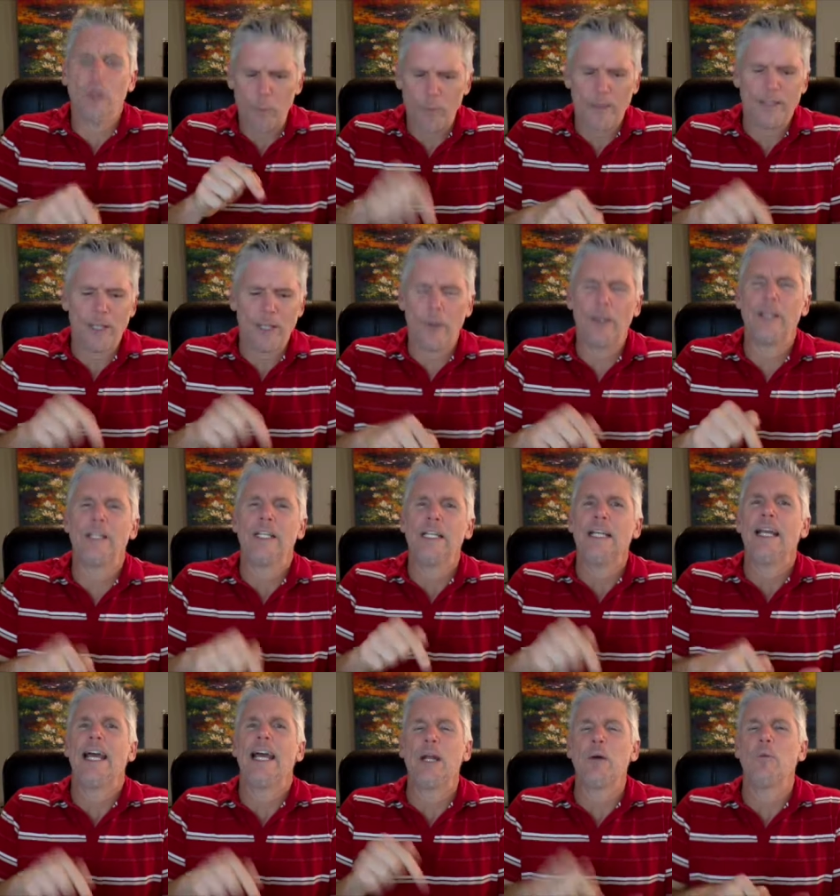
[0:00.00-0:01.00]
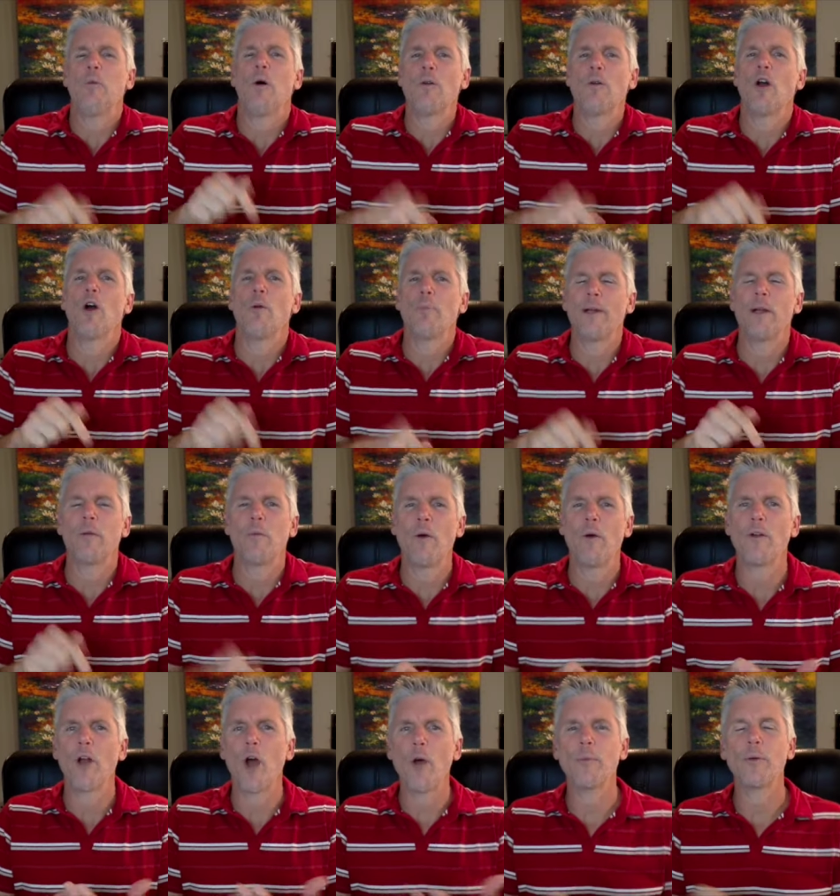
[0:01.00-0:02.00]
a window and it won't open,
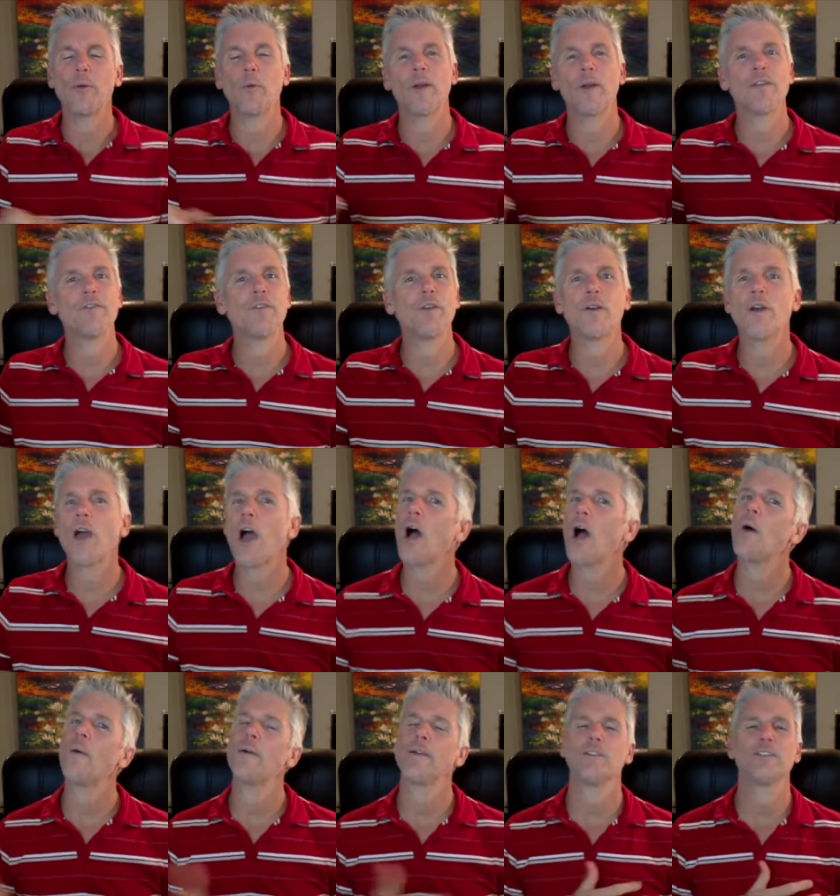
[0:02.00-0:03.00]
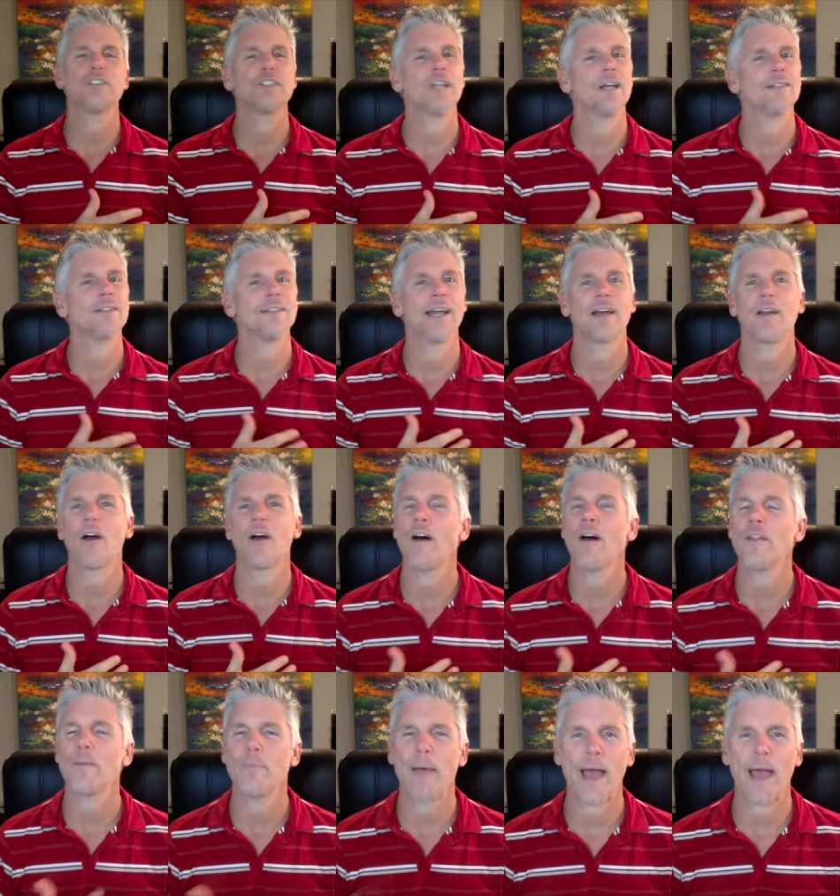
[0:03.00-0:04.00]
Well, if you go and you shut down
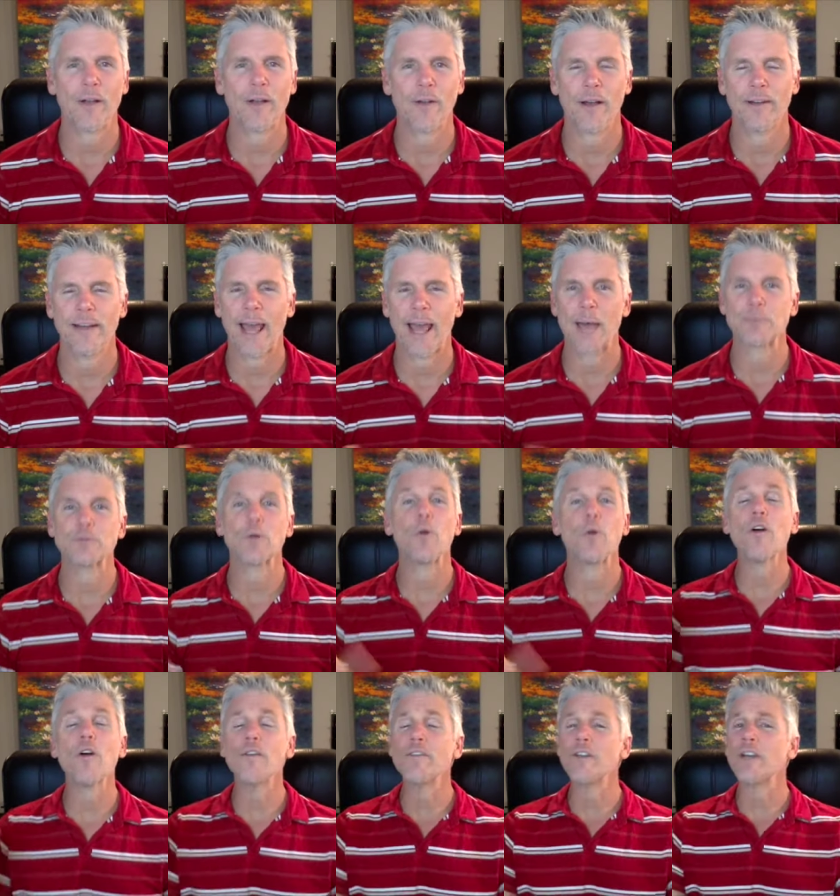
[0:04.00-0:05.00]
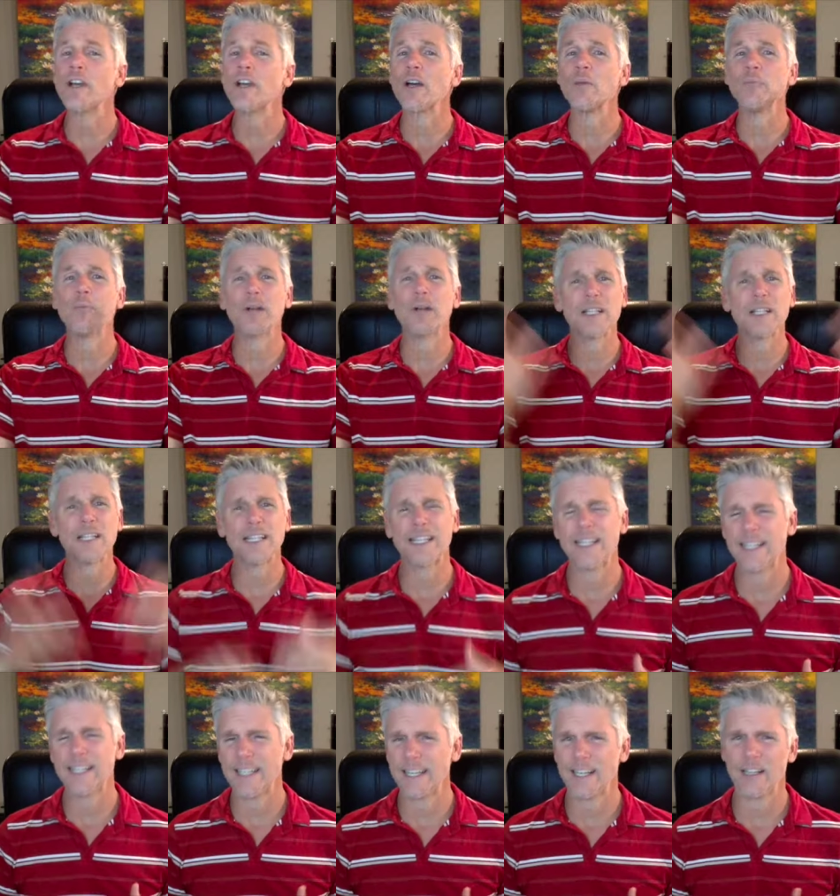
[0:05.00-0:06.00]
all the background apps, or if you
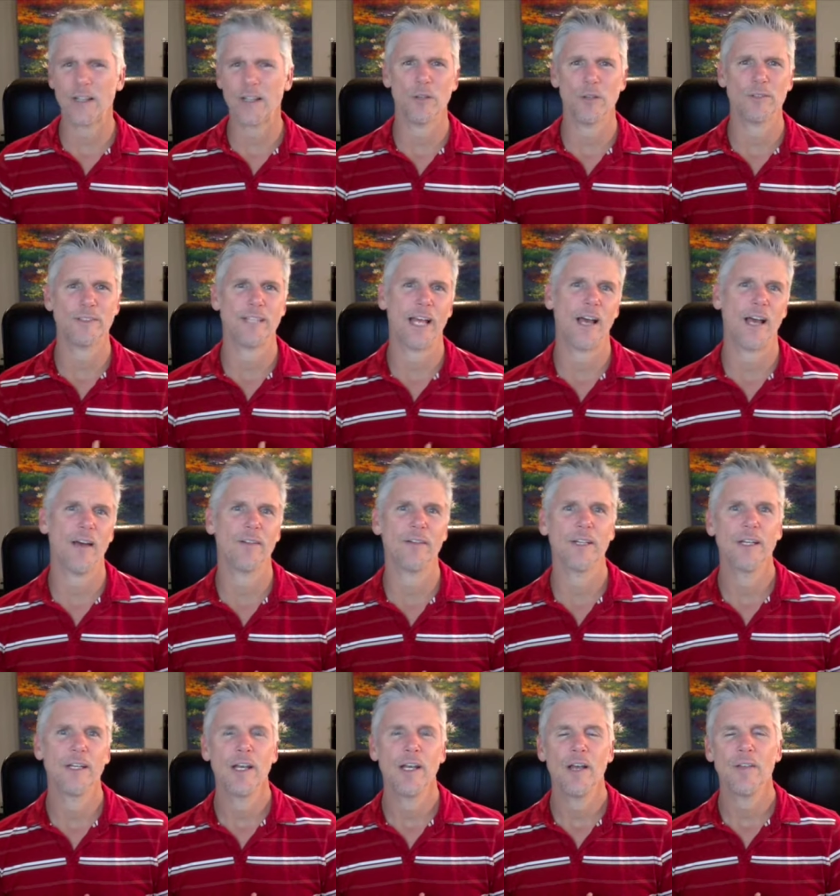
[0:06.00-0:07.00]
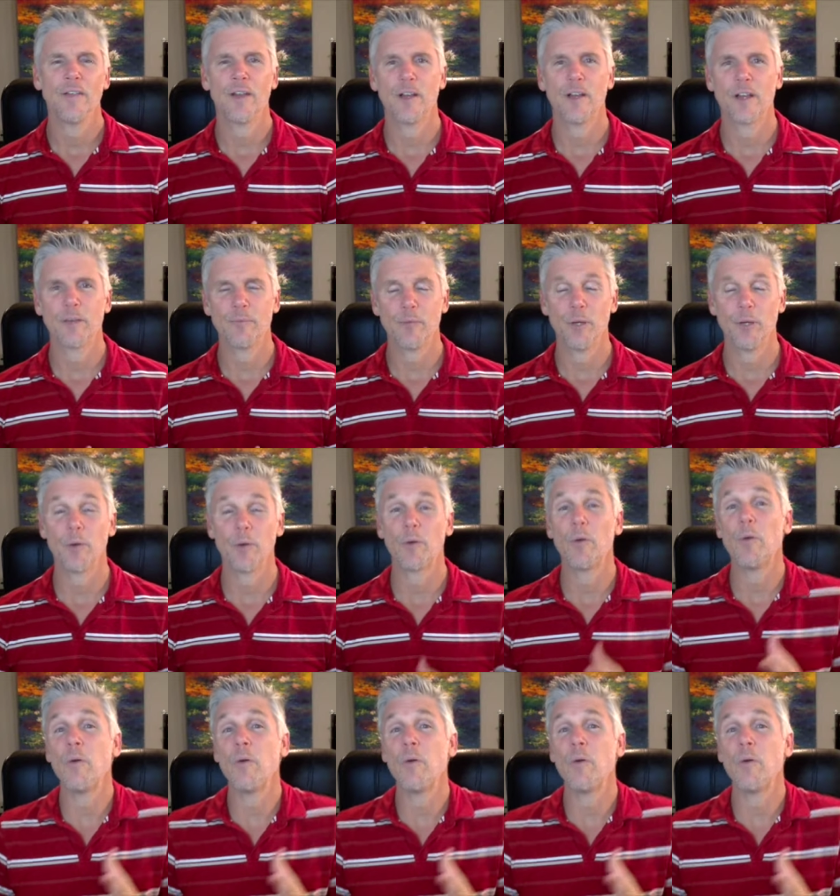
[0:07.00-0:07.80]
completely close down the computer,